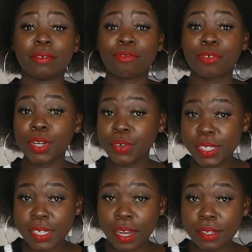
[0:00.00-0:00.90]
free
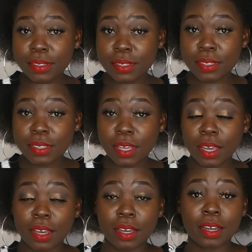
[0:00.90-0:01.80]
returns
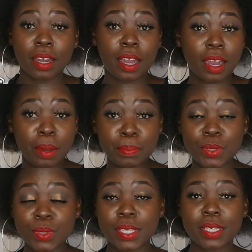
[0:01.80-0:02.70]
up
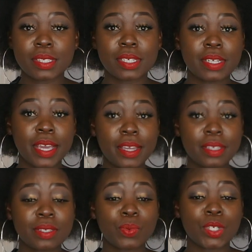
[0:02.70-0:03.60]
to 60
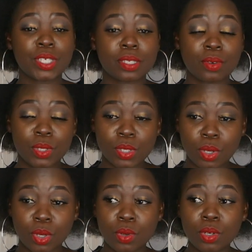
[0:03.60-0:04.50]
days, which is also
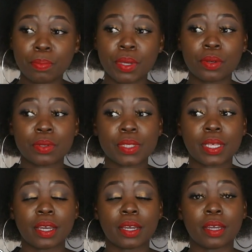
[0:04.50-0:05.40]
good because
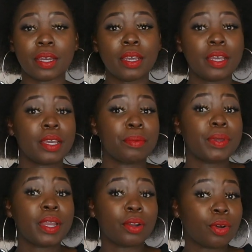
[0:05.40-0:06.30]

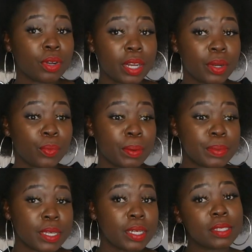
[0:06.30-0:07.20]
being an online
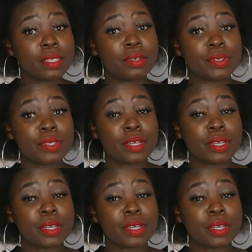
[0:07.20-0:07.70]
website, there is